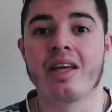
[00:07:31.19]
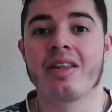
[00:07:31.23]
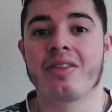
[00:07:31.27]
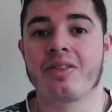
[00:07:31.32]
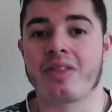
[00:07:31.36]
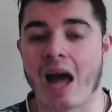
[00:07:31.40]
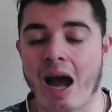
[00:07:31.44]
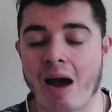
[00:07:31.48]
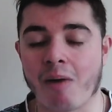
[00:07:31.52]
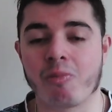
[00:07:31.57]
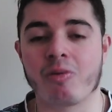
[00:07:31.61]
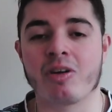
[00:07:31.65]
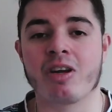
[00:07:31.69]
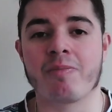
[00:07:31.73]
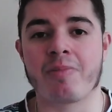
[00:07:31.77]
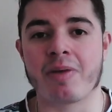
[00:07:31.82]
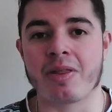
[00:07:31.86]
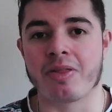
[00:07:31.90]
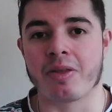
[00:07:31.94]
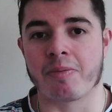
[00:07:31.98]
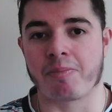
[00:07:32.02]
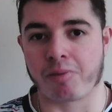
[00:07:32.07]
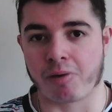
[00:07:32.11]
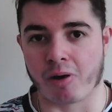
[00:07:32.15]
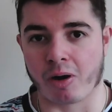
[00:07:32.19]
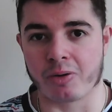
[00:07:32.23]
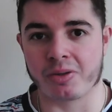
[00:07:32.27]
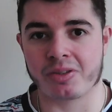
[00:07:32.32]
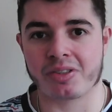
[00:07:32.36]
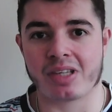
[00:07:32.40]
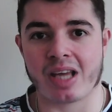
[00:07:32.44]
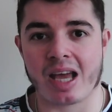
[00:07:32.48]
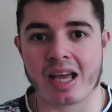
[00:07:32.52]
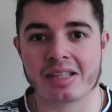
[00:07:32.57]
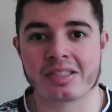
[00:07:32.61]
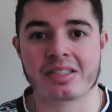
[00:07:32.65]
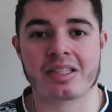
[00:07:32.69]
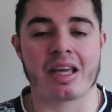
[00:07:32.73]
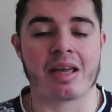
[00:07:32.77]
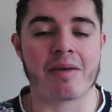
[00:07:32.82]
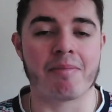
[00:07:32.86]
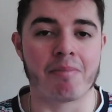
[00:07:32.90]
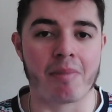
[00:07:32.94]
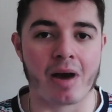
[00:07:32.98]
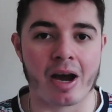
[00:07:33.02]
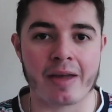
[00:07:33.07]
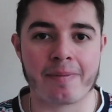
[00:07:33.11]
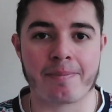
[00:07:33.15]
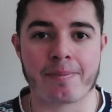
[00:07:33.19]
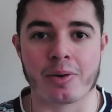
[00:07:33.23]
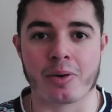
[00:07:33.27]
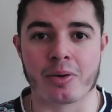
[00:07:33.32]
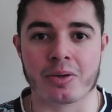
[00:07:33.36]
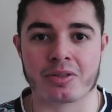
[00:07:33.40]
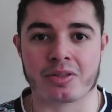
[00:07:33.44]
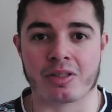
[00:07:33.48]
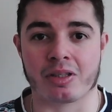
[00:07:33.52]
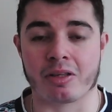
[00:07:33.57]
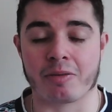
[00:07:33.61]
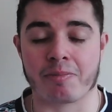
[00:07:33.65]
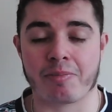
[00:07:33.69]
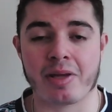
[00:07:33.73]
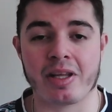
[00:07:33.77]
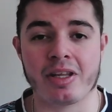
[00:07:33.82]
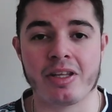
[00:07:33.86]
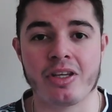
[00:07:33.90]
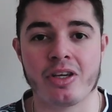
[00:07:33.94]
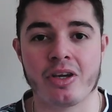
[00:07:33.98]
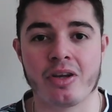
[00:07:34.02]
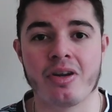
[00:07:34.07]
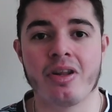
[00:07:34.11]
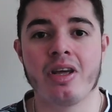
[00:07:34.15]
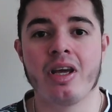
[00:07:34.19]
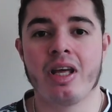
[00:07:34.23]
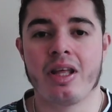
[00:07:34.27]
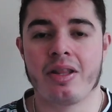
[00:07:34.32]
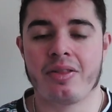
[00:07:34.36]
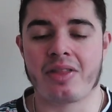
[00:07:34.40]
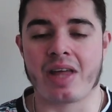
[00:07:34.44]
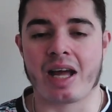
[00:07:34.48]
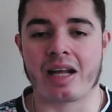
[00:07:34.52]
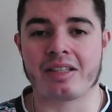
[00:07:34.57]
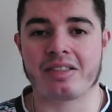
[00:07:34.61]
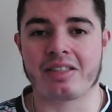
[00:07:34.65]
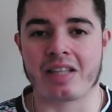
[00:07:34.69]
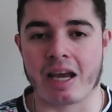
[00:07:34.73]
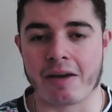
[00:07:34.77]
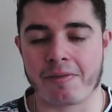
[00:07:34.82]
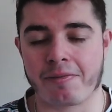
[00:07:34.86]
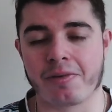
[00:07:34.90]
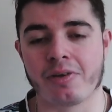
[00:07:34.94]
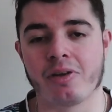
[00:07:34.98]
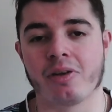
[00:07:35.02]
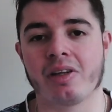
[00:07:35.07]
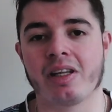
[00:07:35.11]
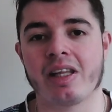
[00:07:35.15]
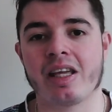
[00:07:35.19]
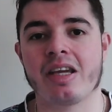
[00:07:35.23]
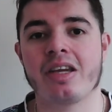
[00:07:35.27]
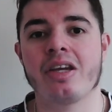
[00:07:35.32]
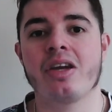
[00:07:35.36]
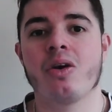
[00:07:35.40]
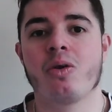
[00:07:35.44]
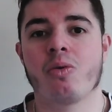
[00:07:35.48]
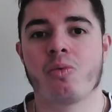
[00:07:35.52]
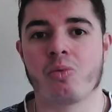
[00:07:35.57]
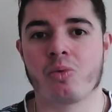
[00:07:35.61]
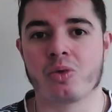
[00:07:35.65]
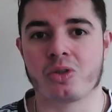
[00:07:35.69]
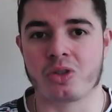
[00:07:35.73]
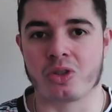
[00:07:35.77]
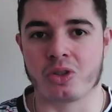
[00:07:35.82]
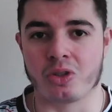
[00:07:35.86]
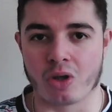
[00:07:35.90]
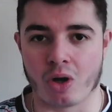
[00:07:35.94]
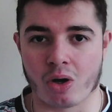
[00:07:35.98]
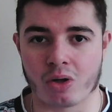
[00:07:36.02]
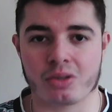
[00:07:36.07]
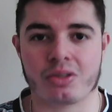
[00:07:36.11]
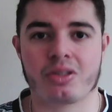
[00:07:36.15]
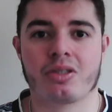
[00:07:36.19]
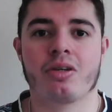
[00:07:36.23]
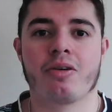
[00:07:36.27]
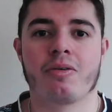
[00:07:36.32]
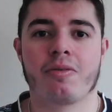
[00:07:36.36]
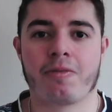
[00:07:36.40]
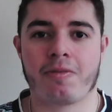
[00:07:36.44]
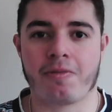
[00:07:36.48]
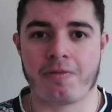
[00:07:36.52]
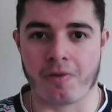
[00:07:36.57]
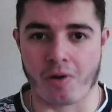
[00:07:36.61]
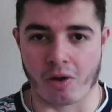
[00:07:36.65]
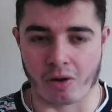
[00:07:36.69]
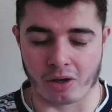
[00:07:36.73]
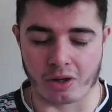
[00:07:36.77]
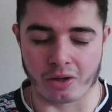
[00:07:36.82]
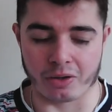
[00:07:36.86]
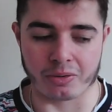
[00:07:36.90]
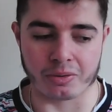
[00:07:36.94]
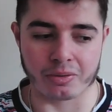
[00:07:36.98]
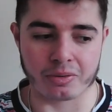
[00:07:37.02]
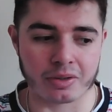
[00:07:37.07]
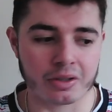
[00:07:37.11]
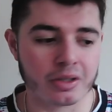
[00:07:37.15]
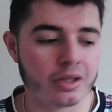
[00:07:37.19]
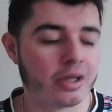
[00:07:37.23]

That would have been the process, in my personal opinion. That definitely was not followed.